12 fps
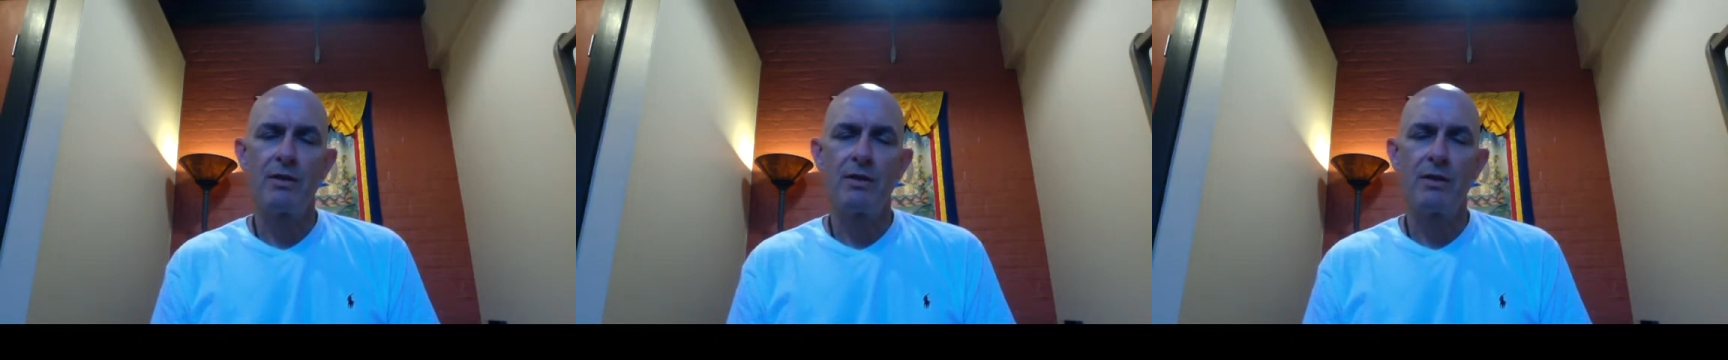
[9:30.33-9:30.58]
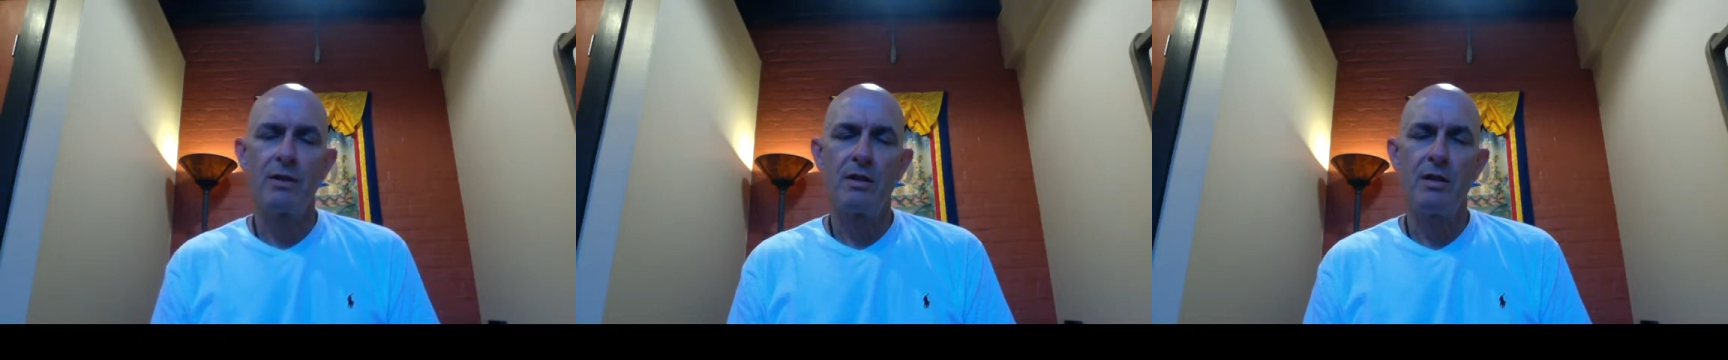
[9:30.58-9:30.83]

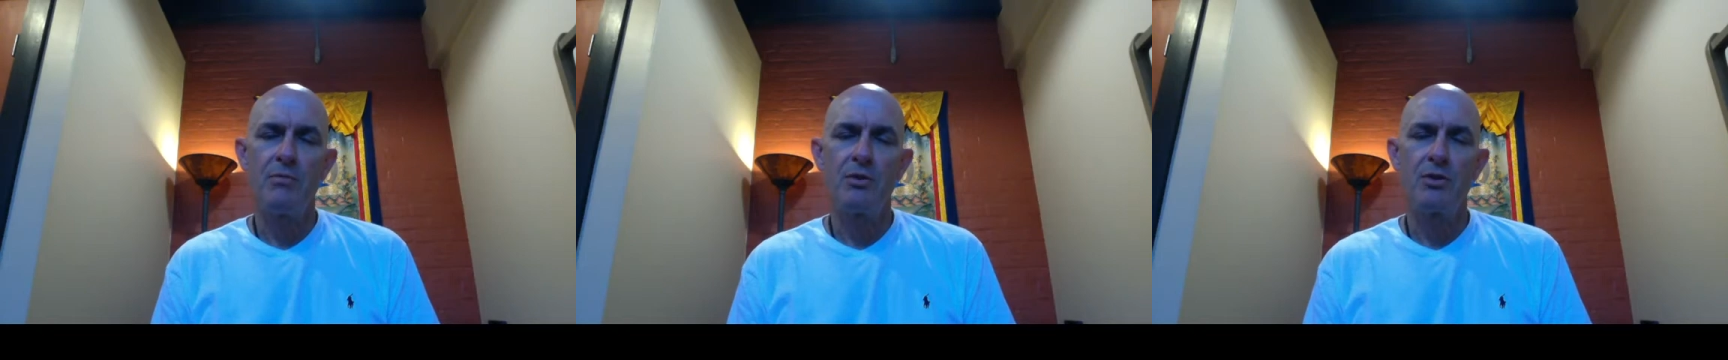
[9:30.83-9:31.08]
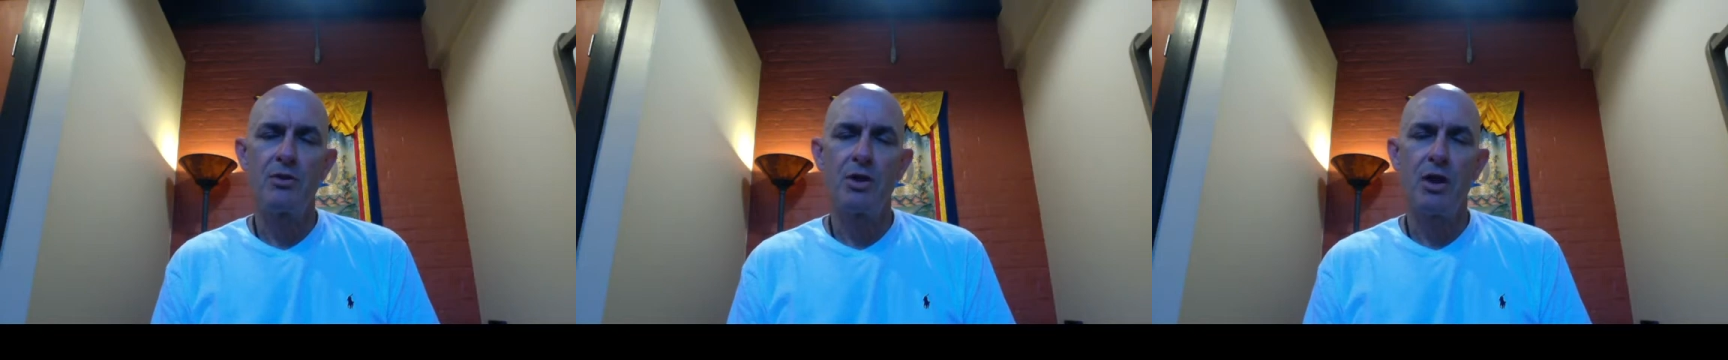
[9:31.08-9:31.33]
to keep your
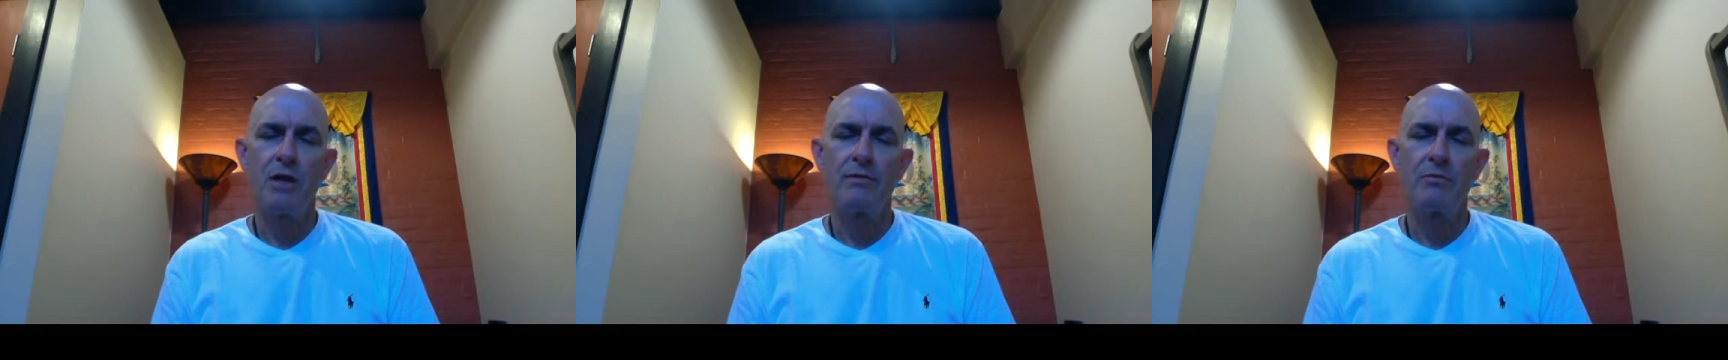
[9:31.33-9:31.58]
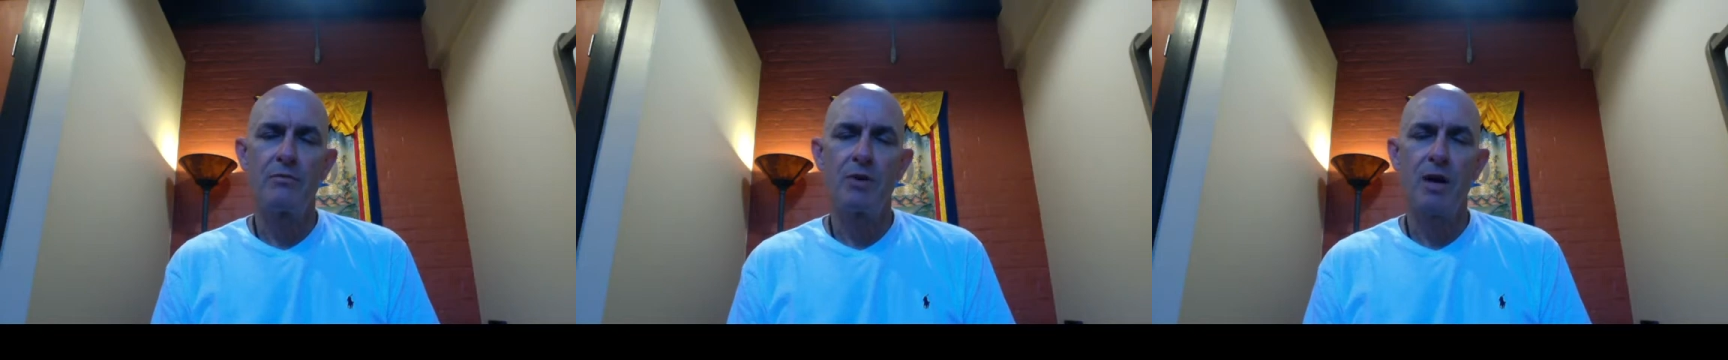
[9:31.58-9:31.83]
jaw from
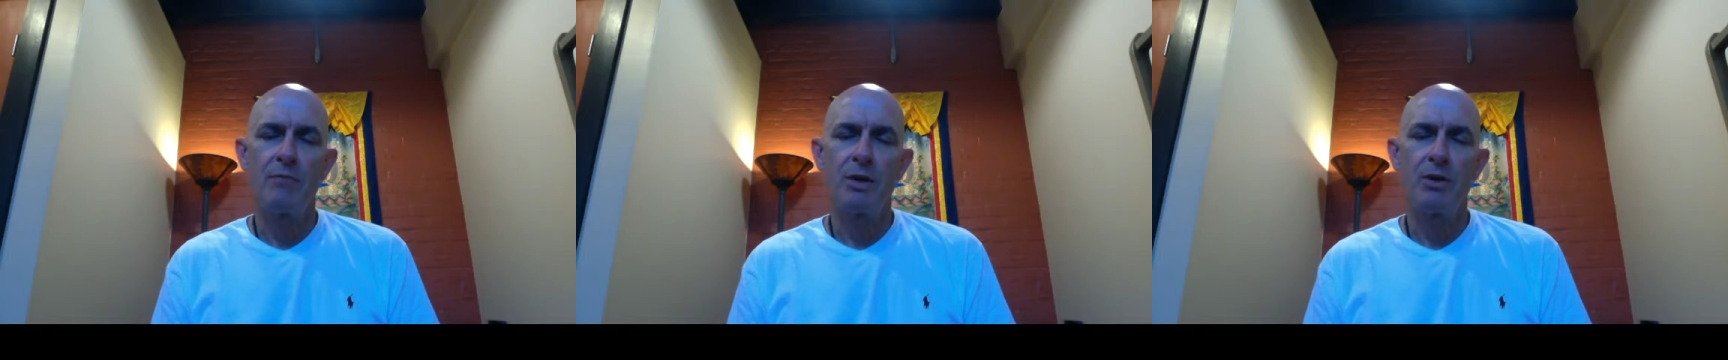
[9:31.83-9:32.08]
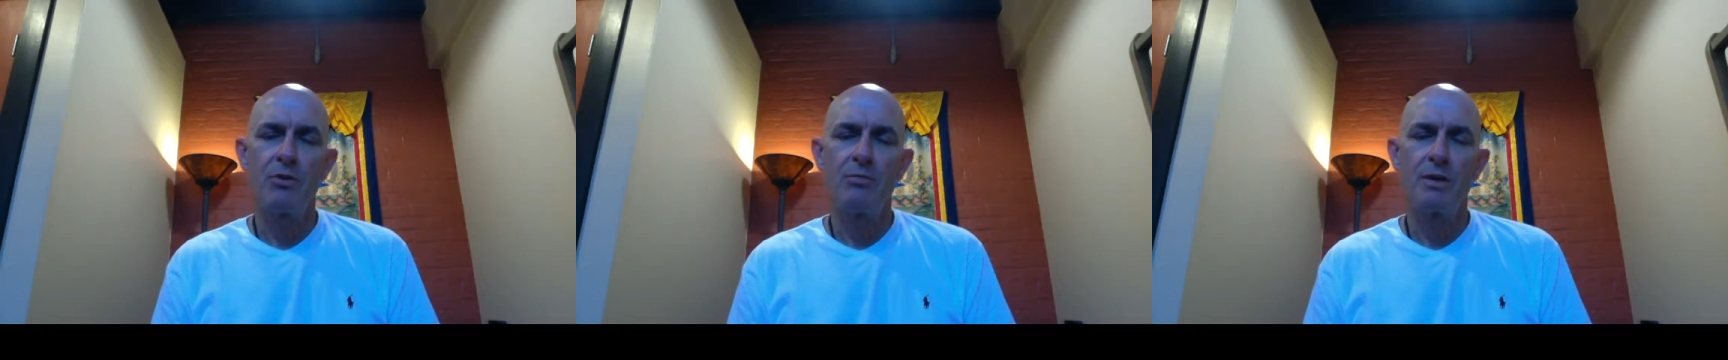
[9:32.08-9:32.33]
dropping
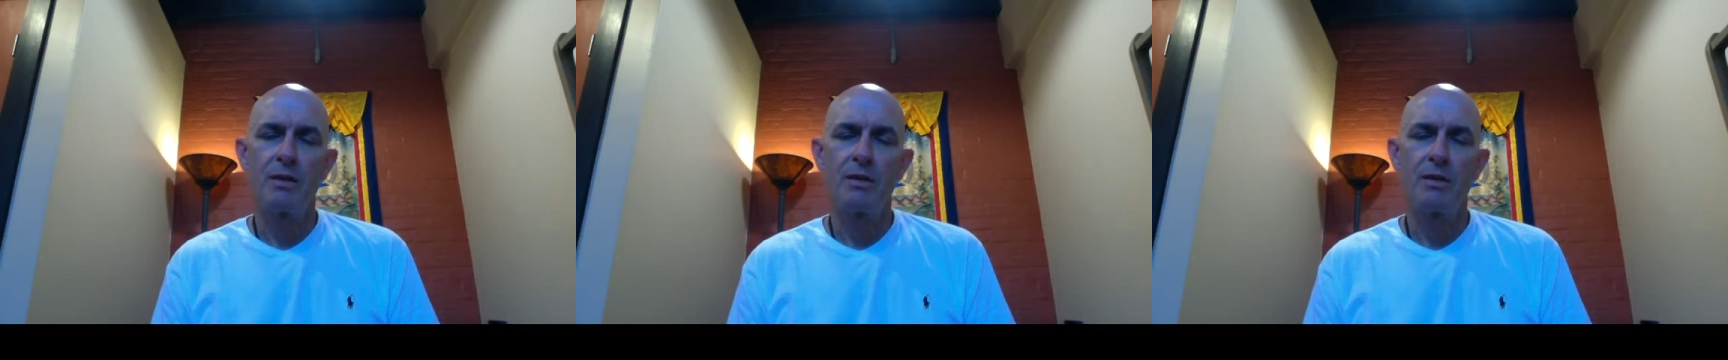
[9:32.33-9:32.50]
open.